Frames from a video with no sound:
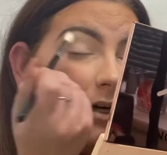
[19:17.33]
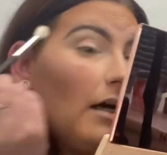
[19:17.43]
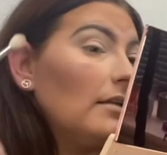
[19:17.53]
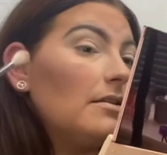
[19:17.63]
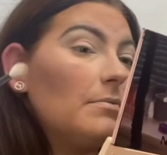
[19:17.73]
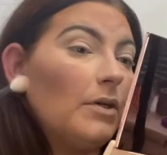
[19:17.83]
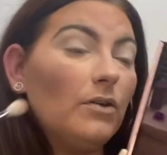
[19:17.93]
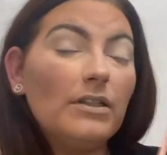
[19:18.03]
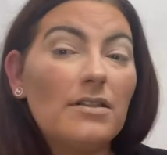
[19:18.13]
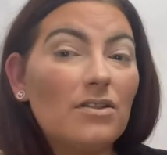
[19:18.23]
And to be
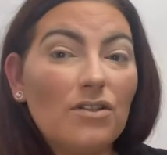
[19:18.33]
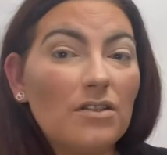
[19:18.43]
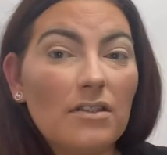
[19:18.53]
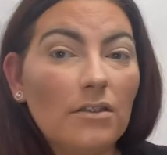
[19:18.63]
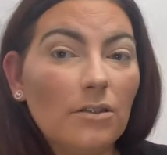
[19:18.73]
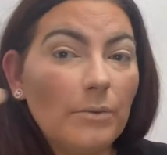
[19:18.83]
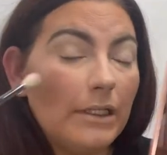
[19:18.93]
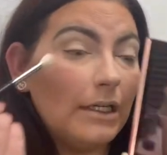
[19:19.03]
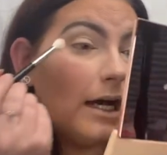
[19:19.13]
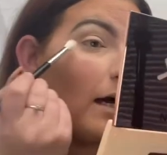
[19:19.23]
honest, they're just a little bit
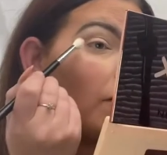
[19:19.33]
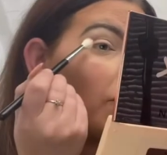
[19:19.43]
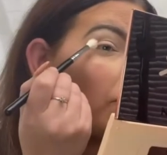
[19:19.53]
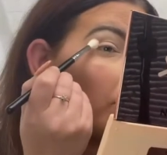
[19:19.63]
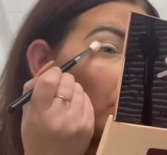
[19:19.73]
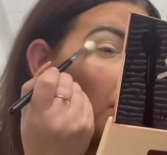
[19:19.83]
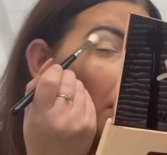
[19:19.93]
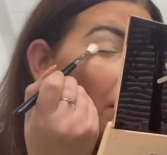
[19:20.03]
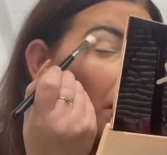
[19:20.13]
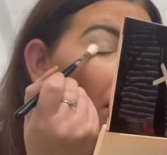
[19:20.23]
naff.
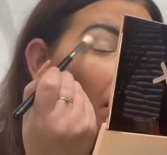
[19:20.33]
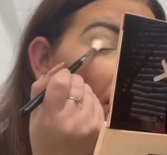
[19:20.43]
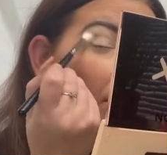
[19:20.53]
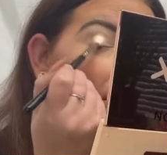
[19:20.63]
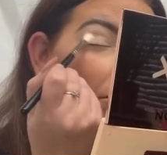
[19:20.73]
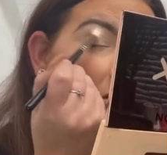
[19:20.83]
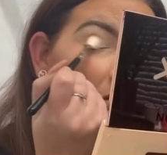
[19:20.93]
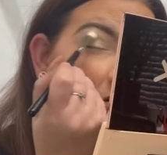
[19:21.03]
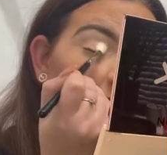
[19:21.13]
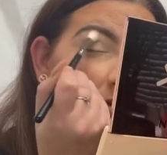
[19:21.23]
So I'm just
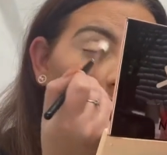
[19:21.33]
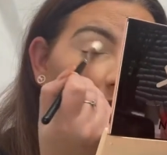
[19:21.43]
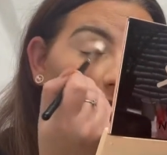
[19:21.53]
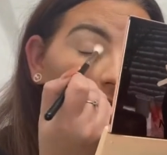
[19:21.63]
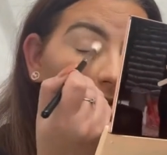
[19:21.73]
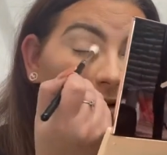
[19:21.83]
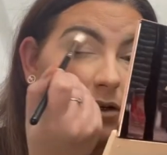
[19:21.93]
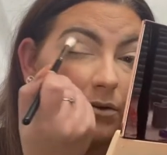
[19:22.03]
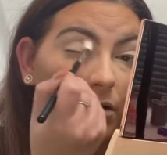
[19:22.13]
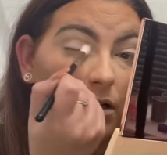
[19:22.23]
going to run that
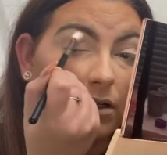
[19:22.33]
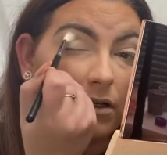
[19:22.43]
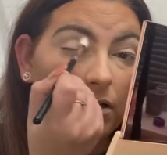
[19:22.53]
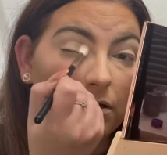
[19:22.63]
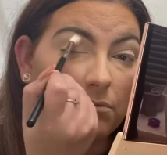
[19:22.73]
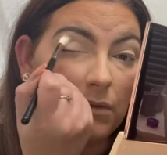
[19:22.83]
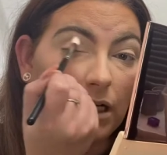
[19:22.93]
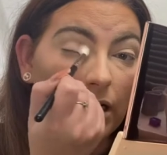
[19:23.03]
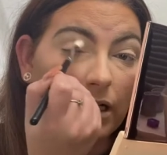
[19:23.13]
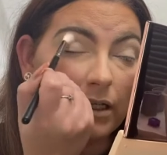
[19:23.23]
through my
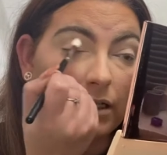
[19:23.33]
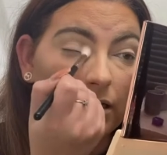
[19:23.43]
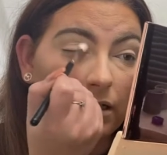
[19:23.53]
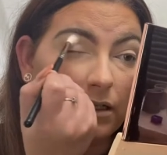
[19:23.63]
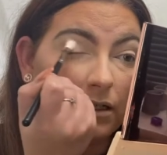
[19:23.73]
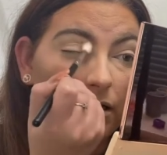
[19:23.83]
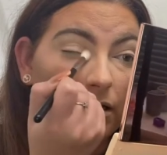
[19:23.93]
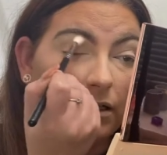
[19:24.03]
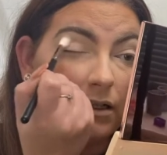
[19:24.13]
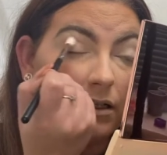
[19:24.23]

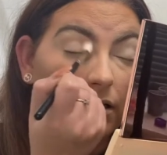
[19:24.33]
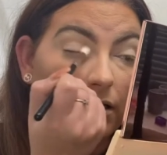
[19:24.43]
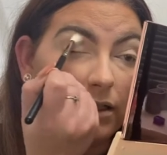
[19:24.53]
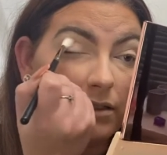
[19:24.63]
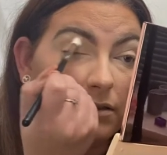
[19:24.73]
lid,